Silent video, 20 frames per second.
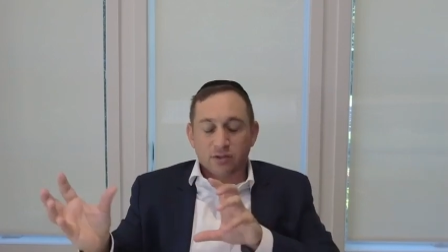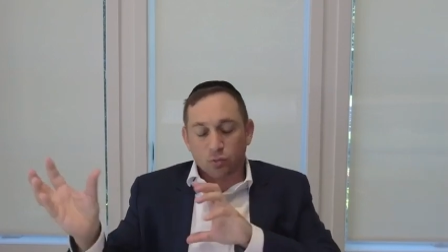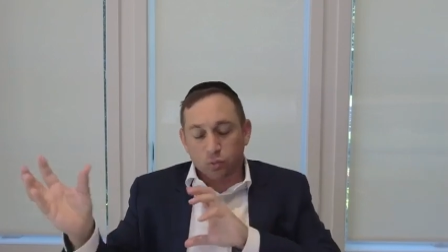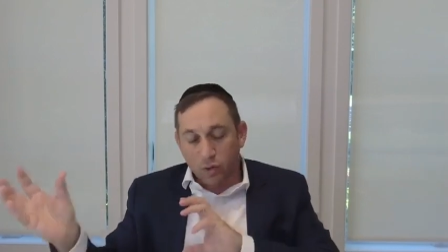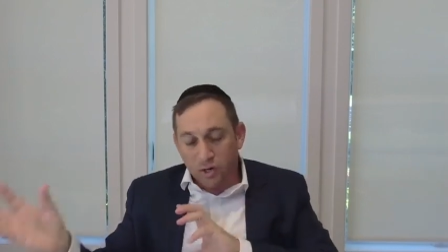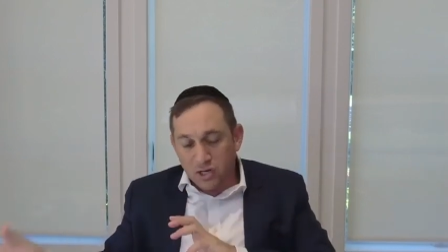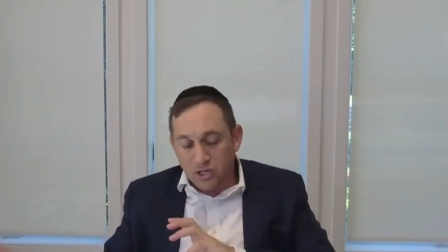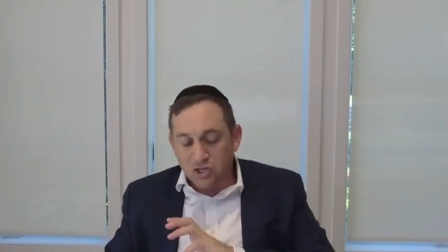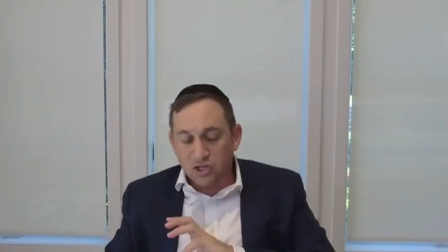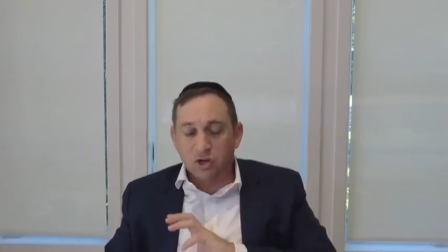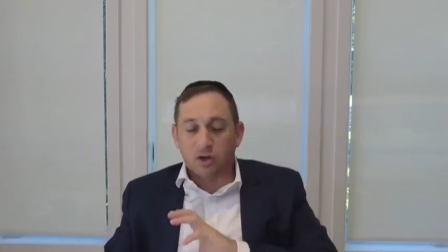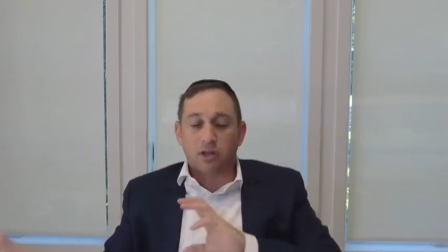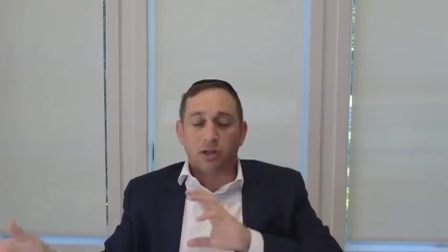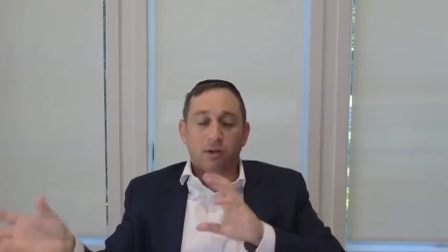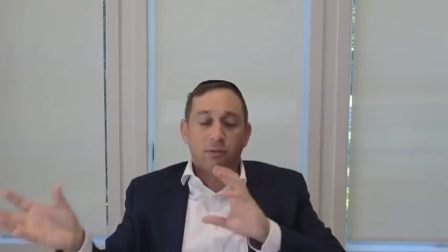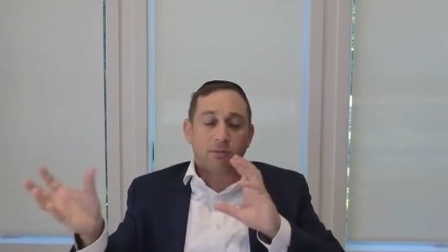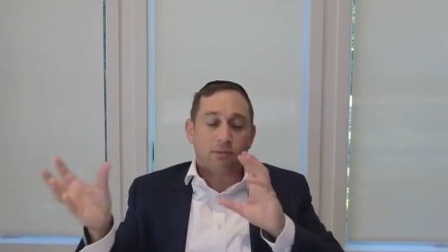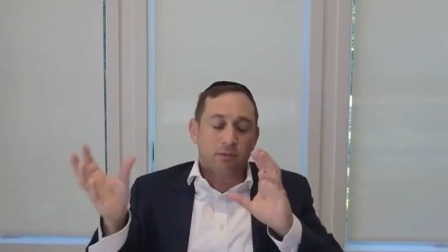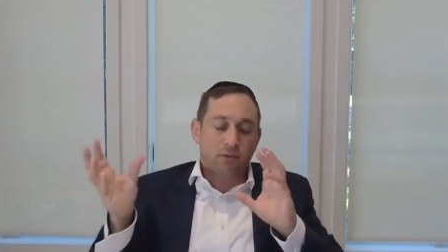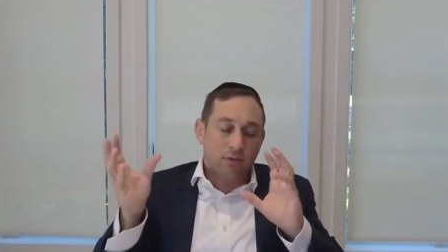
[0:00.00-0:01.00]
20
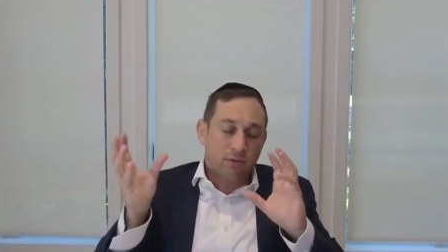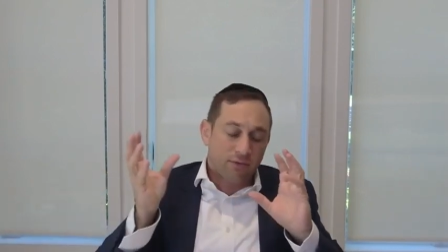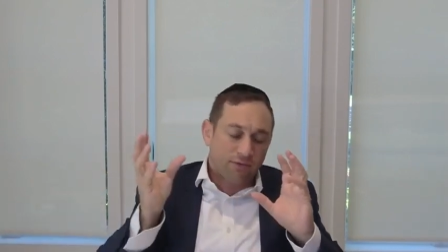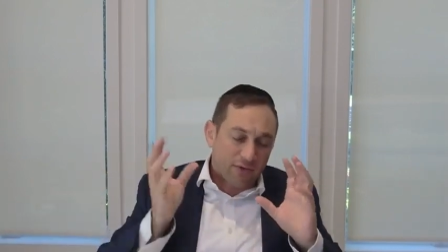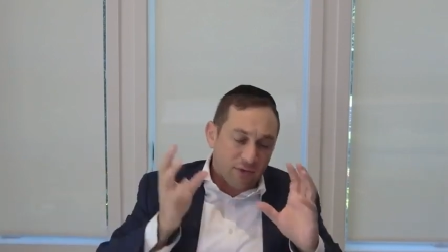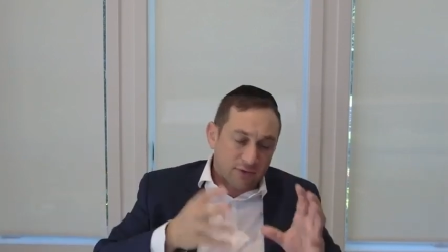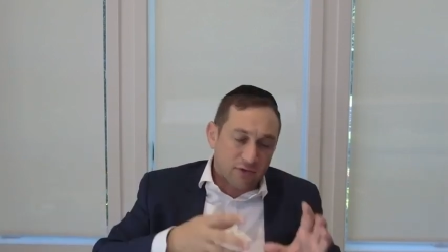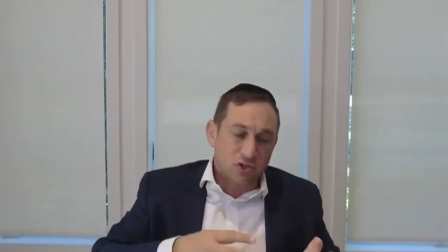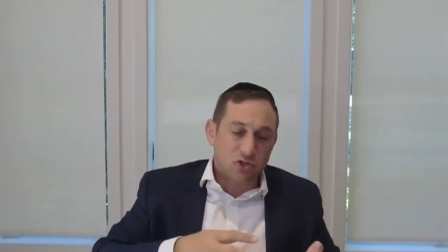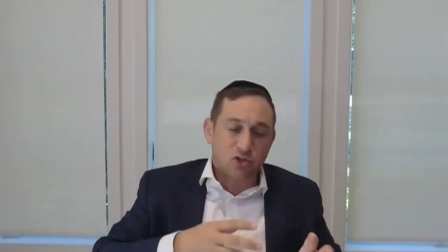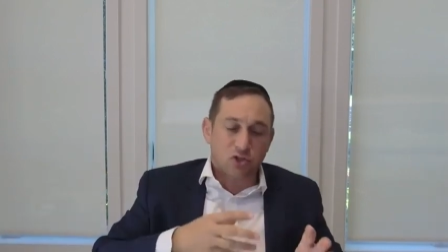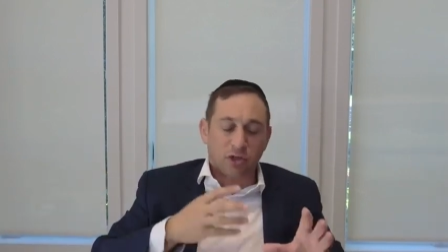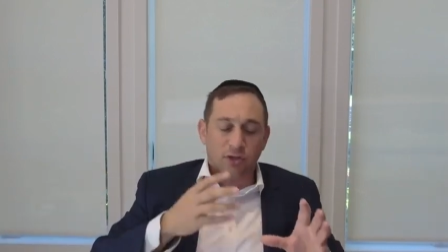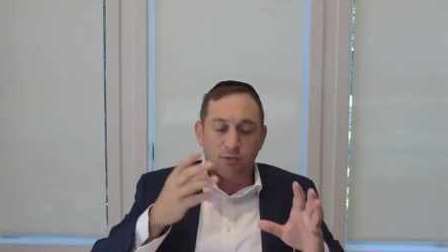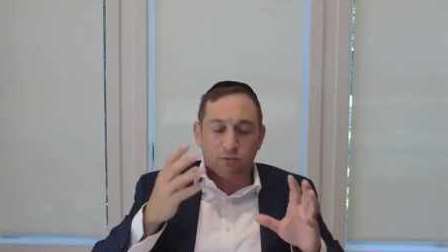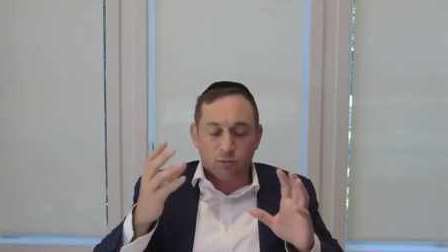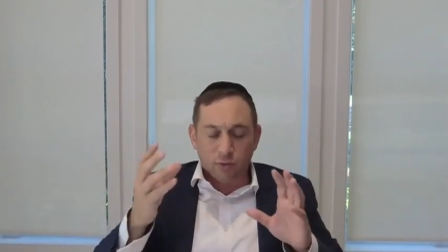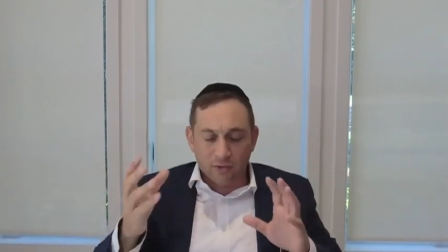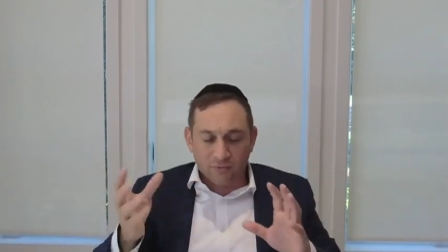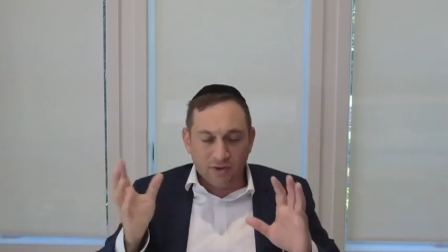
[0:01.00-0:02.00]
shkalim, 15
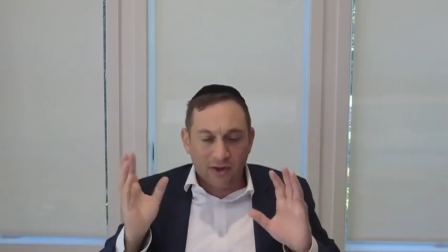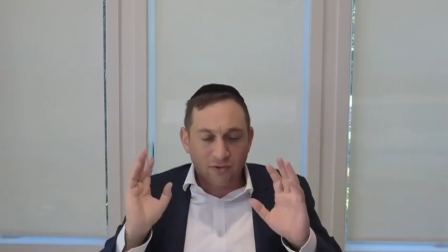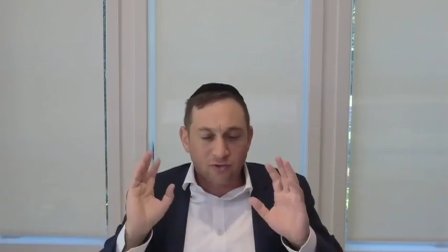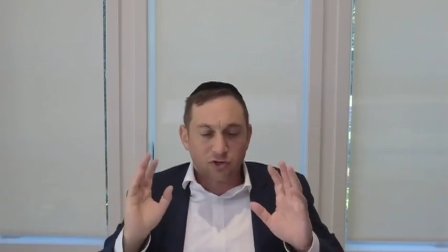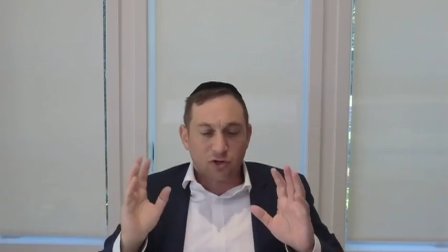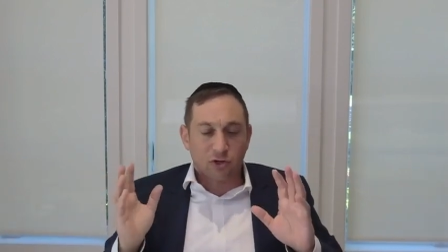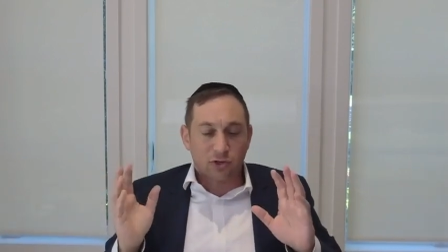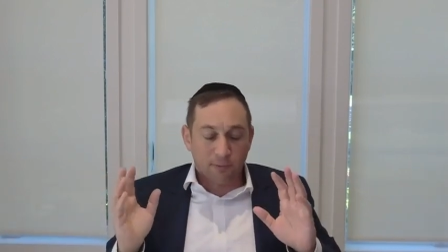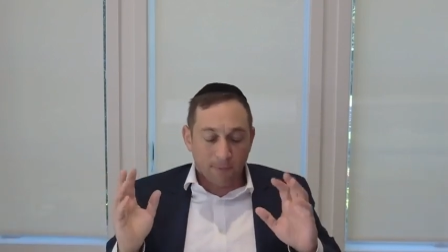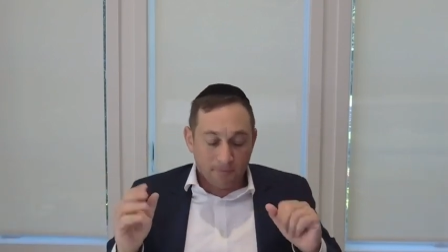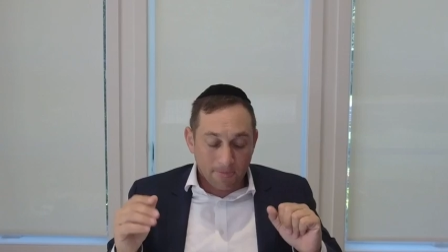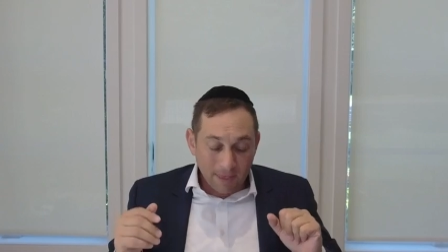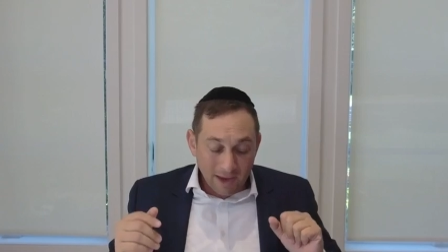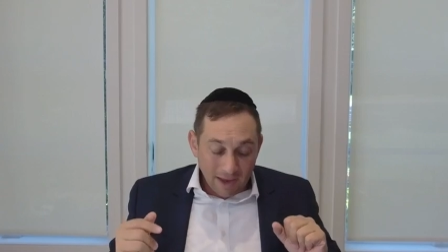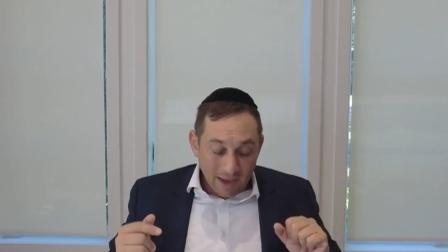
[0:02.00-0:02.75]
shkalim, 25 shkalim,